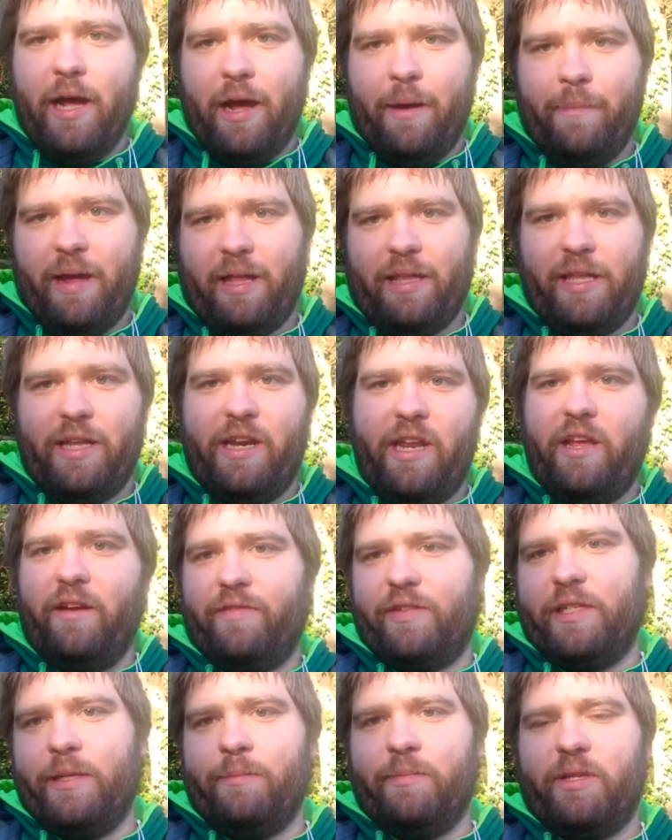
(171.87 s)
melody
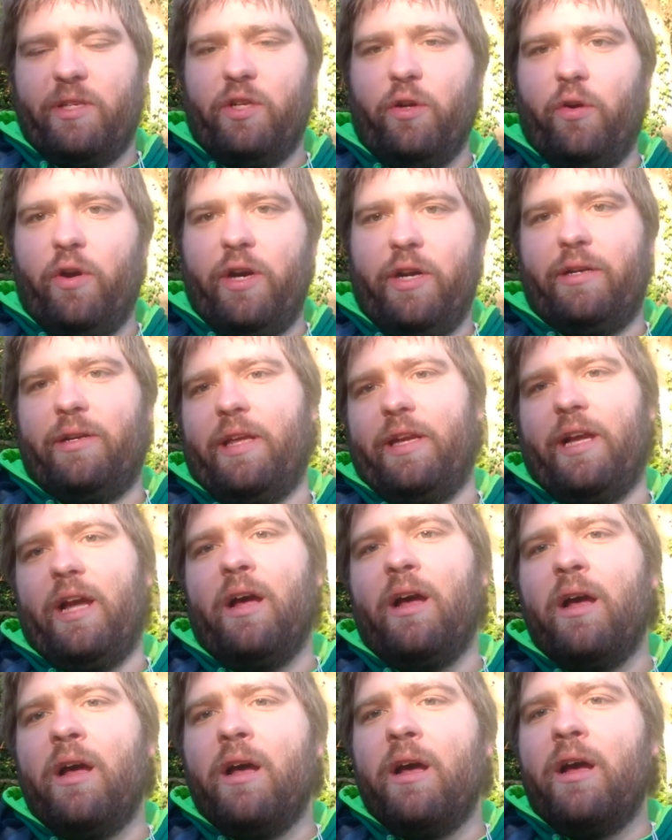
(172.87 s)
of some sort, like
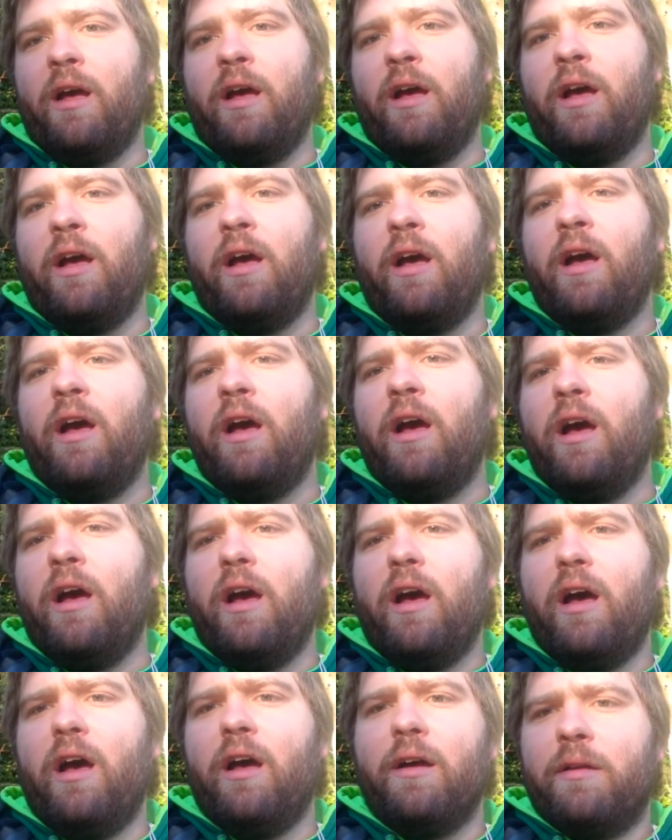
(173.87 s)

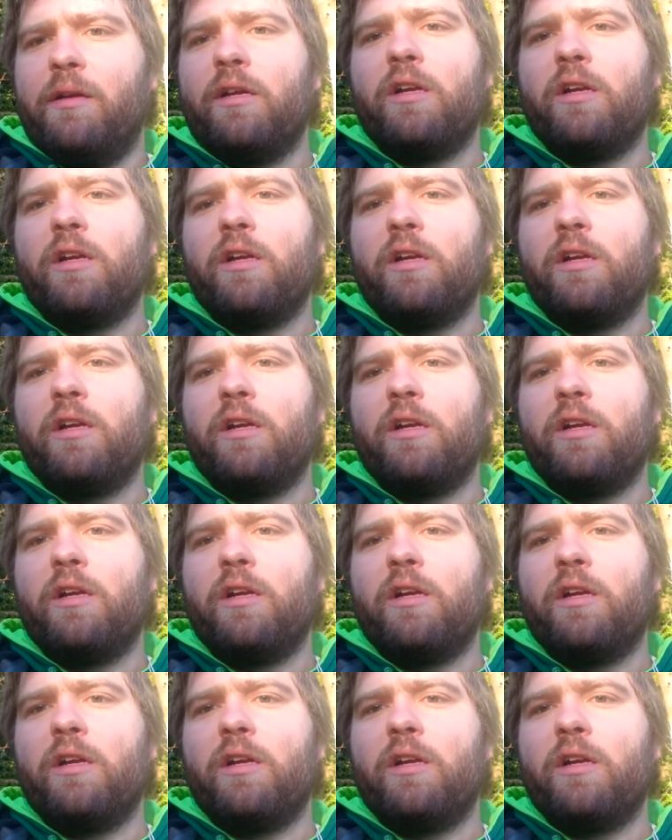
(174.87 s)
ah,